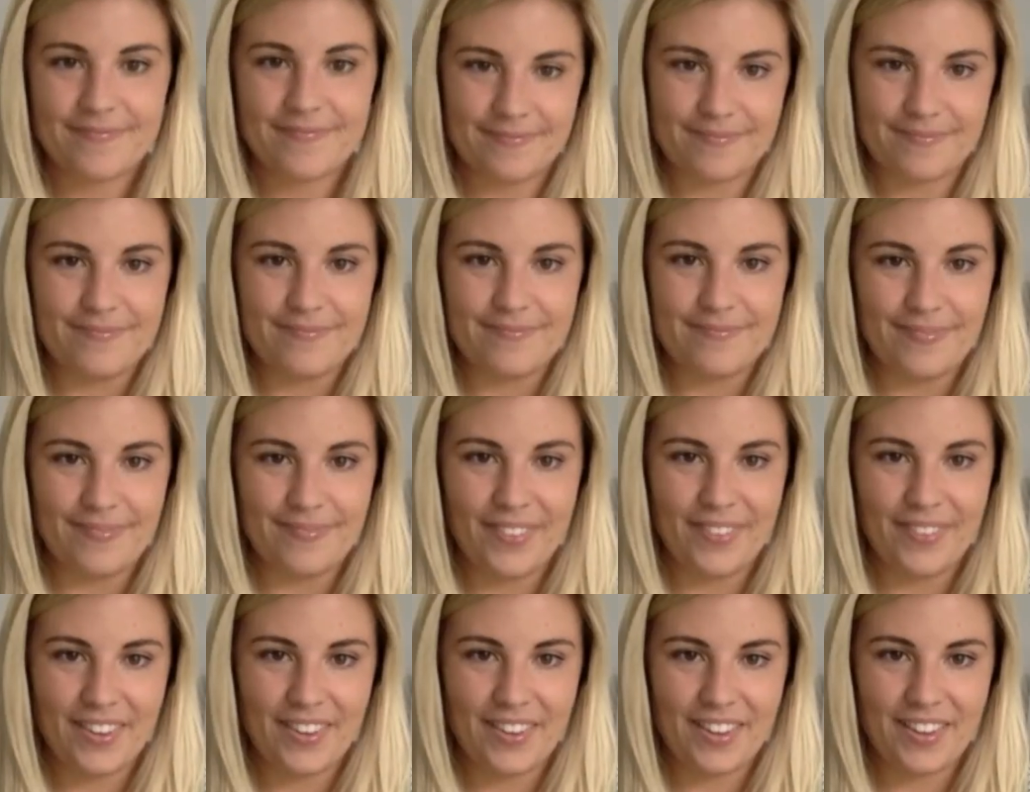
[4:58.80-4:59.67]

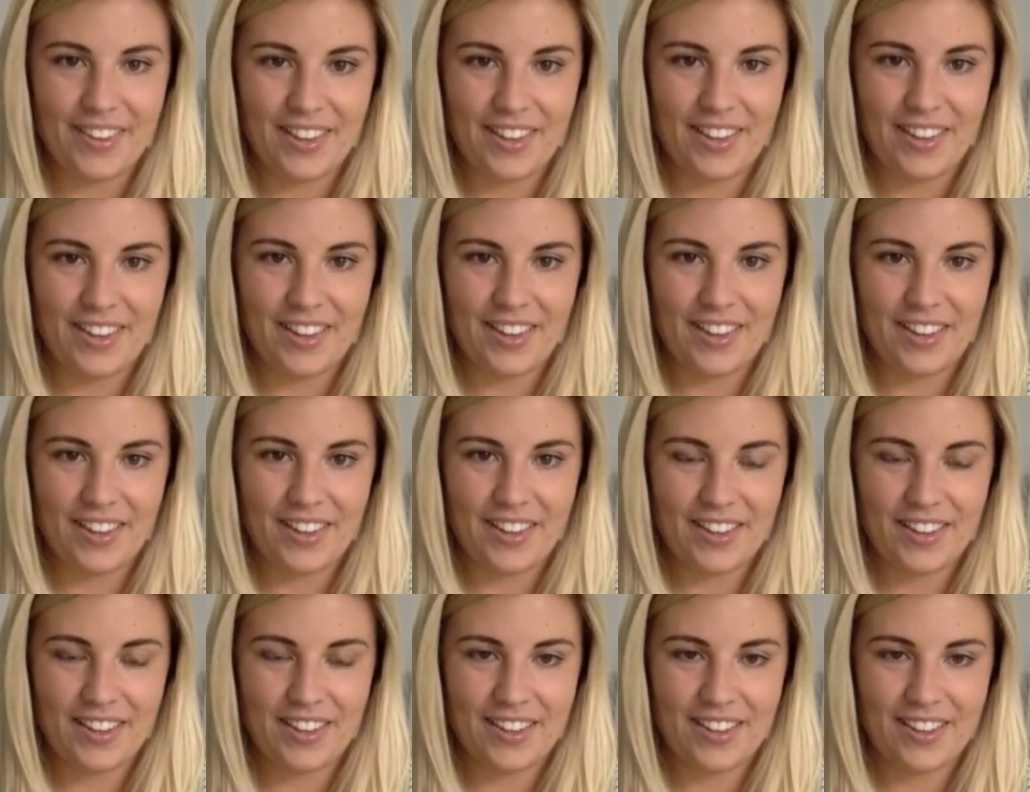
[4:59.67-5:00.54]

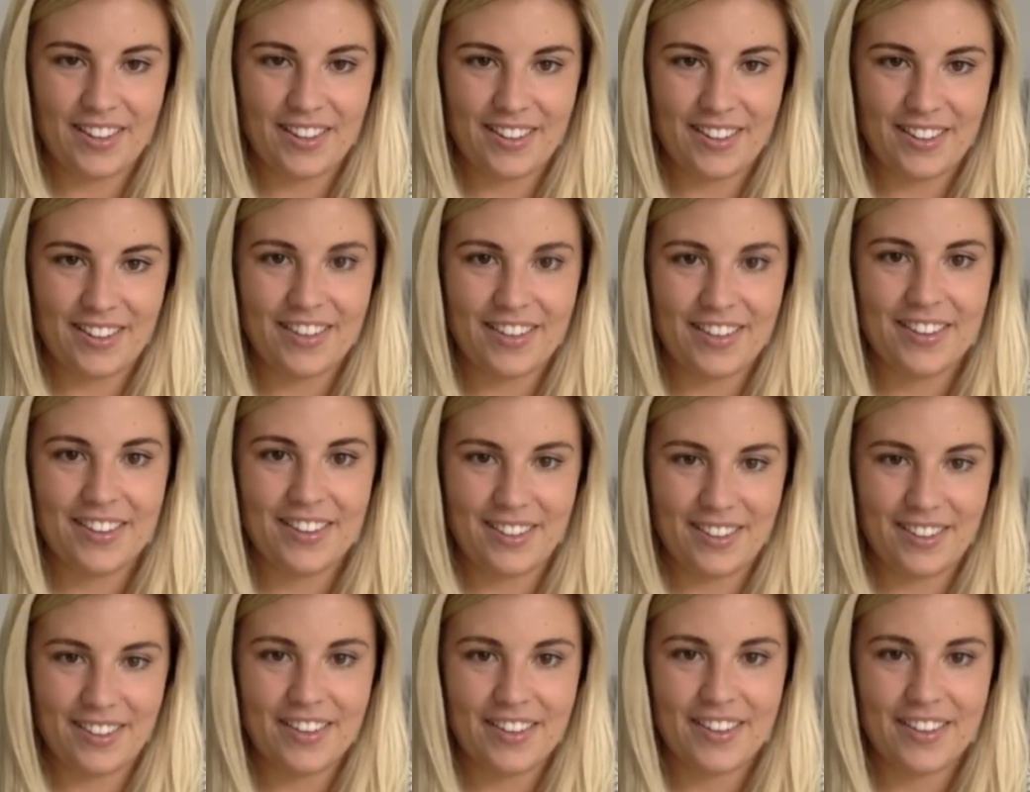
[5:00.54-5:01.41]

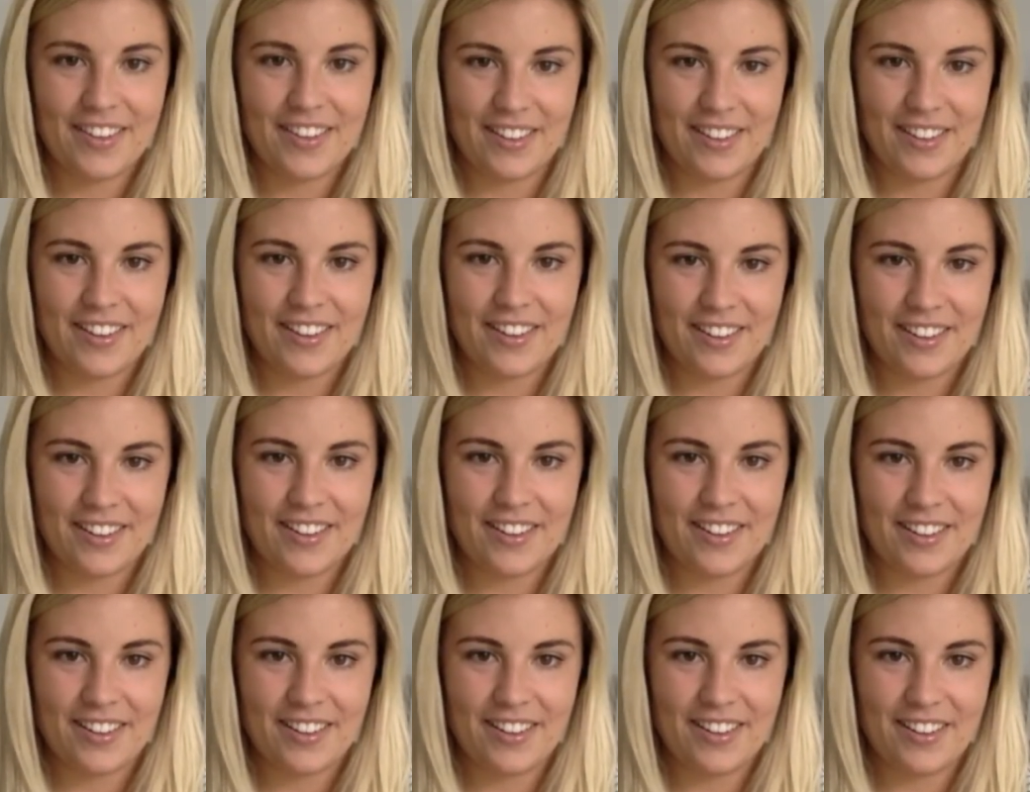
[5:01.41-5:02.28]

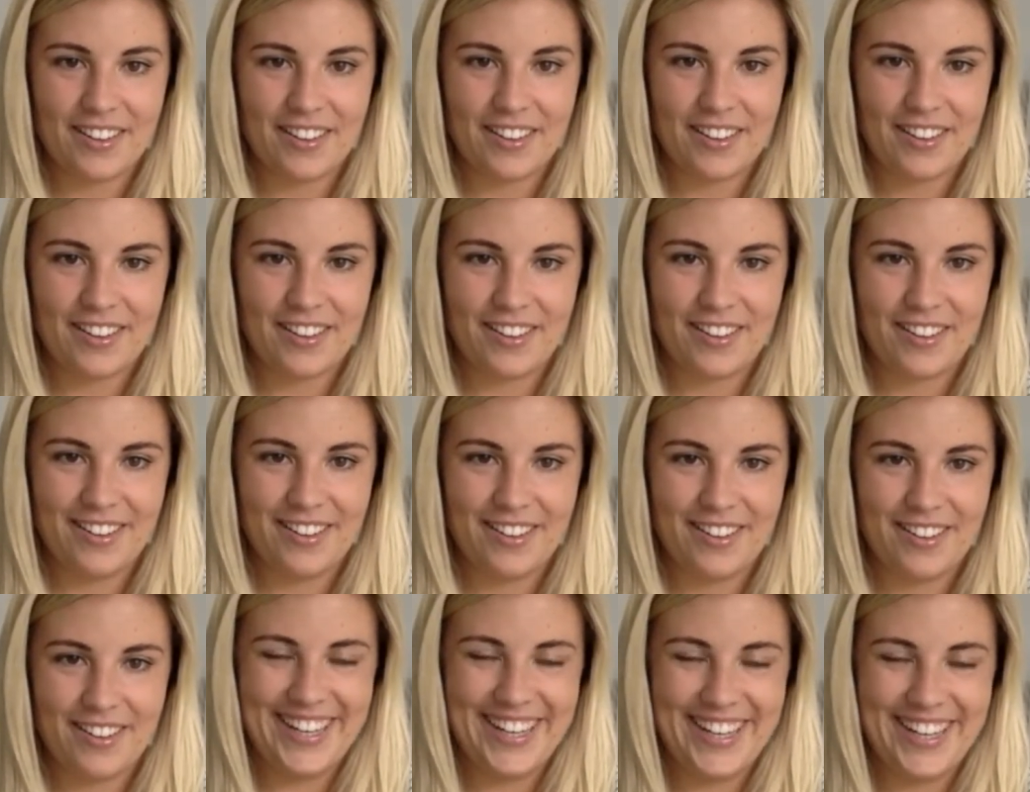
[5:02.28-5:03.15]

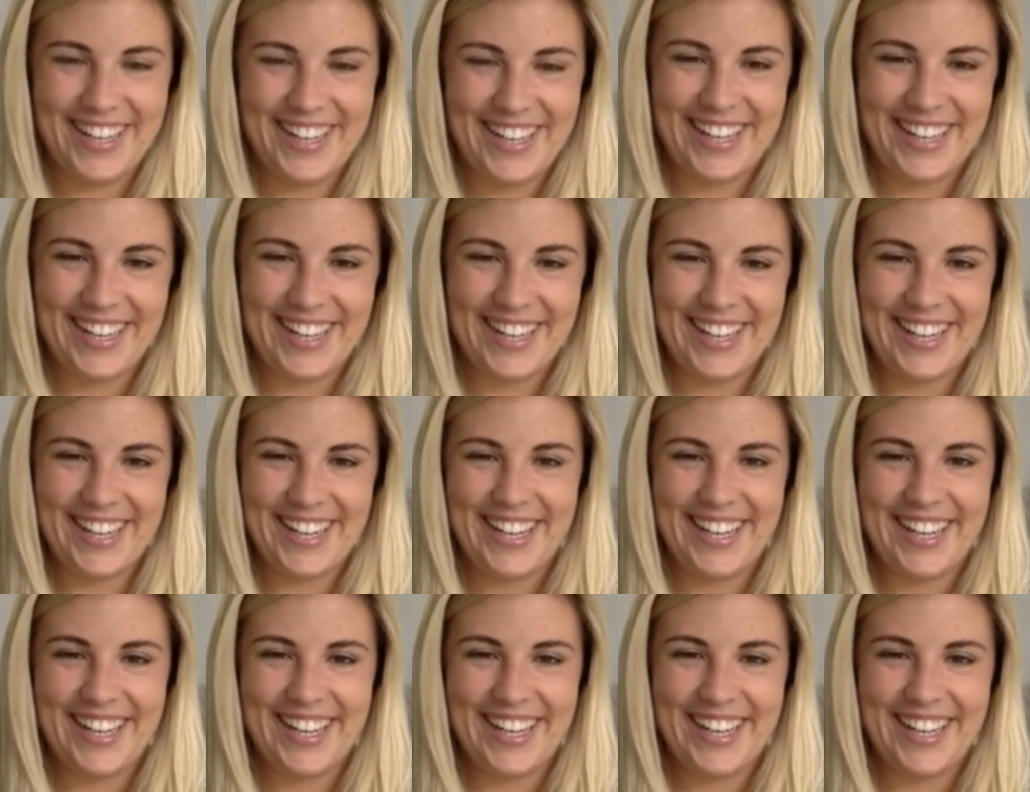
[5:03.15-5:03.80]
No words are spoken by the person on screen.